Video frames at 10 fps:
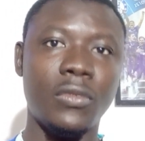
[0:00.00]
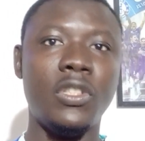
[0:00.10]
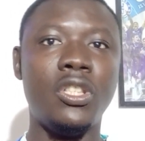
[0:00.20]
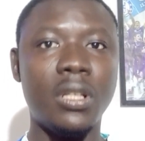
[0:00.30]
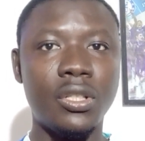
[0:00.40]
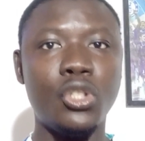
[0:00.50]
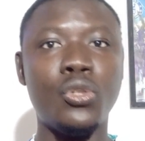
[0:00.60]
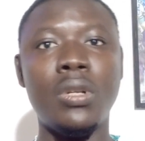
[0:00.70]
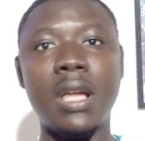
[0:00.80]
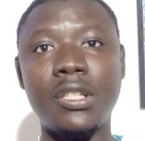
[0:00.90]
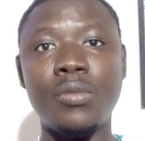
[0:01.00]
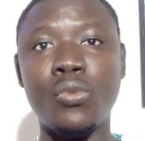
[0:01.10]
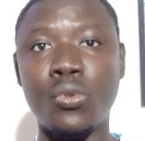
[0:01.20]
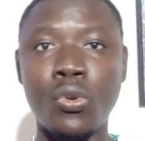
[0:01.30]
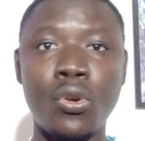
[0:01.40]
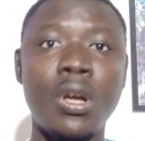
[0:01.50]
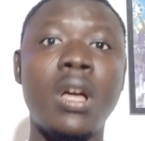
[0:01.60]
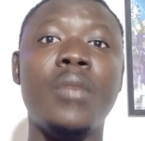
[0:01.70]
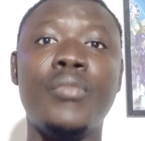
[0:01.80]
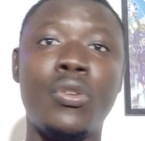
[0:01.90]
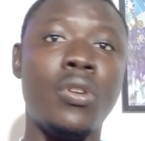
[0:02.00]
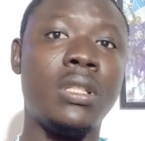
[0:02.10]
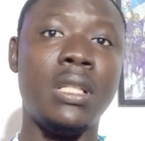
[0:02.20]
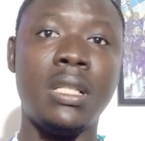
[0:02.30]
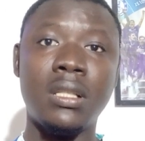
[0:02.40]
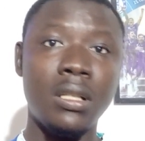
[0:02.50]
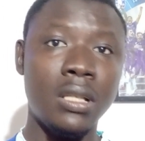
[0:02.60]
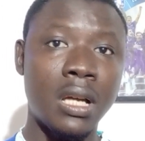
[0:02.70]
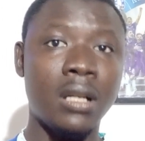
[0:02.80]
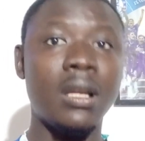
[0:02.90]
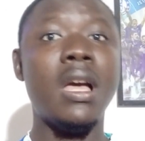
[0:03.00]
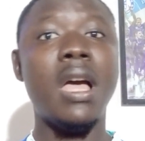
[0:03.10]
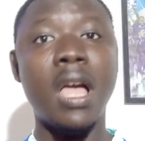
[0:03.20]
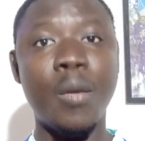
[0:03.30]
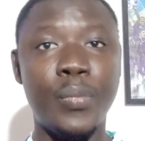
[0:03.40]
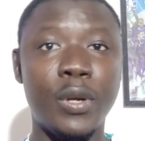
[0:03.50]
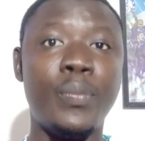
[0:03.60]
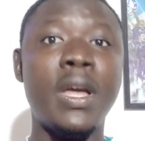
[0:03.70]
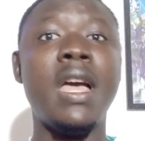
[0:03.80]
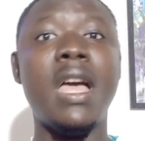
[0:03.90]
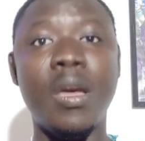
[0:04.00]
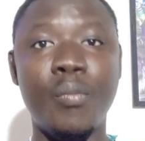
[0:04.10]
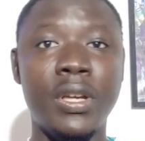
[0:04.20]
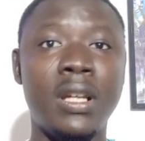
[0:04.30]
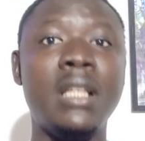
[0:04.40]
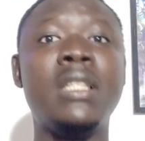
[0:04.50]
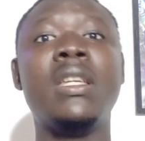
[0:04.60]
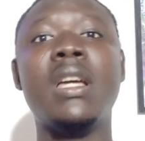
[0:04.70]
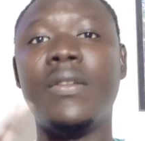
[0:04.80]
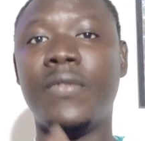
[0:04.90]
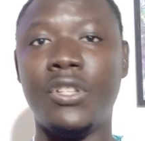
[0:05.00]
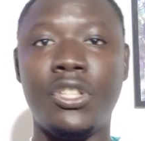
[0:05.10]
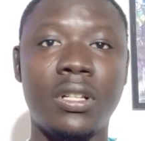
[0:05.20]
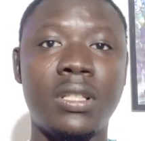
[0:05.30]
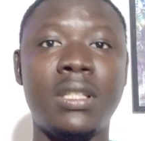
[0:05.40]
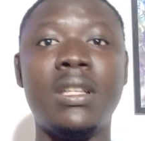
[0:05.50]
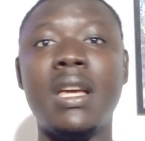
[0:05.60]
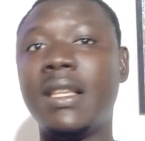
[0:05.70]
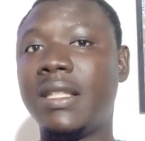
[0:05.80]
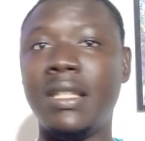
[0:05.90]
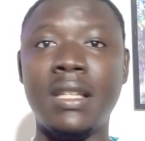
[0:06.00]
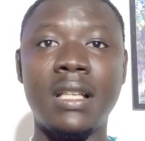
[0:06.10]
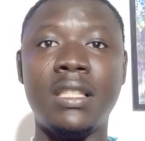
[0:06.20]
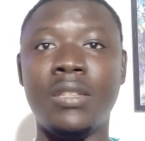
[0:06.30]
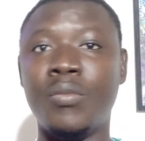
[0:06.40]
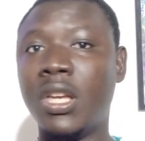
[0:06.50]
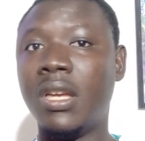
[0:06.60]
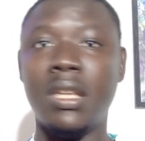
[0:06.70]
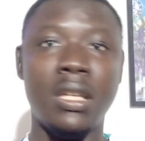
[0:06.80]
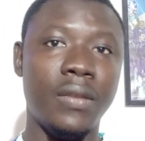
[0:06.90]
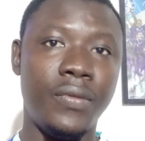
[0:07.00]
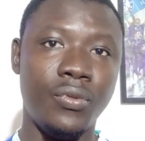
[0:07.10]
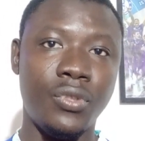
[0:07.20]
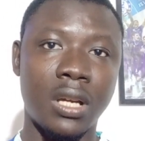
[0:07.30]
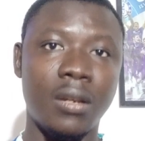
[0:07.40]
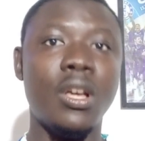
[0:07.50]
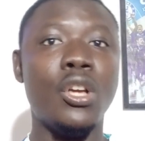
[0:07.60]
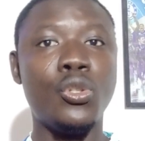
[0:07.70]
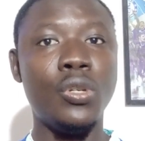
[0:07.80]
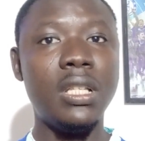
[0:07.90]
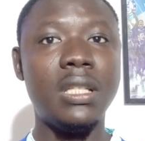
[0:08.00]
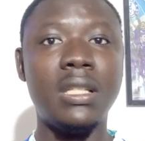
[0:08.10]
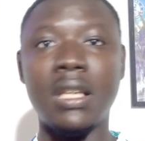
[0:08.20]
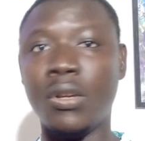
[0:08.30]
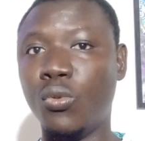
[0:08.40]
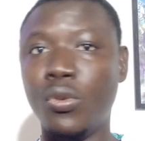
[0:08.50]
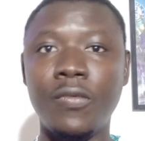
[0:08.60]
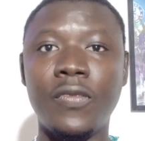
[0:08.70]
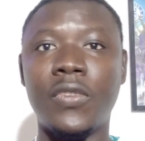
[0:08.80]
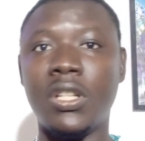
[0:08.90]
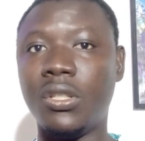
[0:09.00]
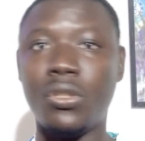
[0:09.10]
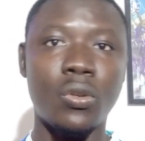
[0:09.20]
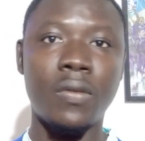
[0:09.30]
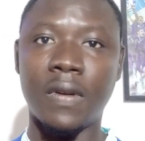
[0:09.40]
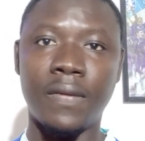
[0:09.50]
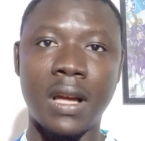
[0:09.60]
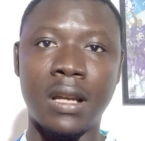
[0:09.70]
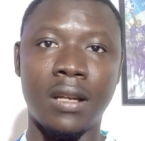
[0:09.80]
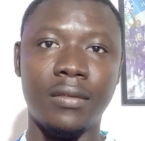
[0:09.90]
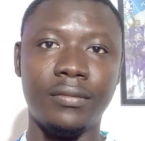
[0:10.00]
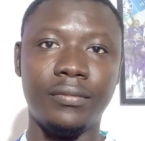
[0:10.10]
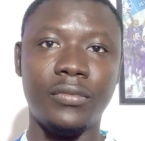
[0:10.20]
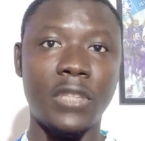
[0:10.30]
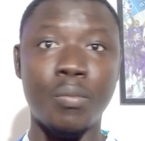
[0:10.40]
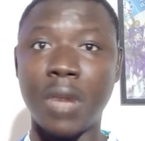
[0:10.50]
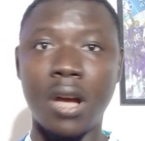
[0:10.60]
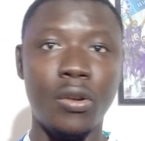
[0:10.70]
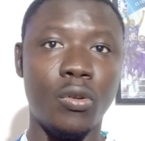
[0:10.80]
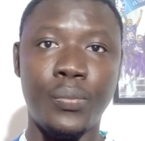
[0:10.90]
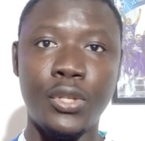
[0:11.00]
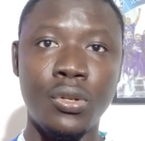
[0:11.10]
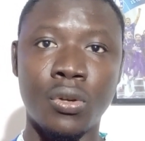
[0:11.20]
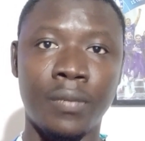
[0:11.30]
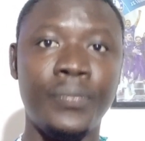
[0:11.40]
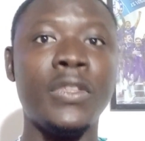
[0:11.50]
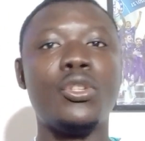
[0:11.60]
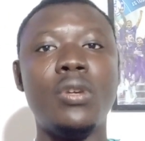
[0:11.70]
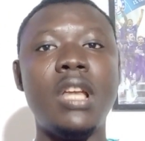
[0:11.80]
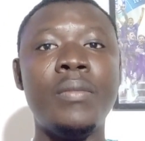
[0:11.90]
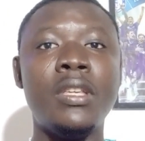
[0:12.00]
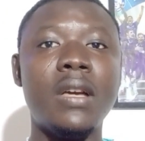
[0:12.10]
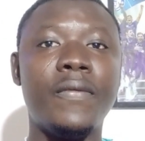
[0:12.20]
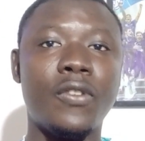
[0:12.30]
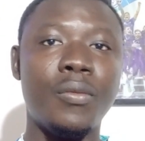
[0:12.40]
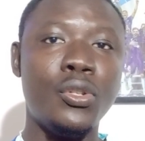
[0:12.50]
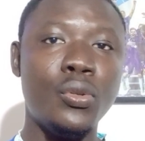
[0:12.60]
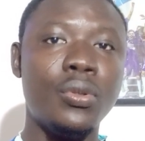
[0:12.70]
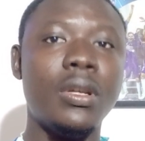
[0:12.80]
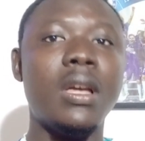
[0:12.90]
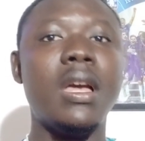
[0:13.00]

Chelsea should let him grow because still young and prepare and be ready for Chelsea senior team in the future. So this is a good move for Distro Fofana, in my opinion. So let me hear from you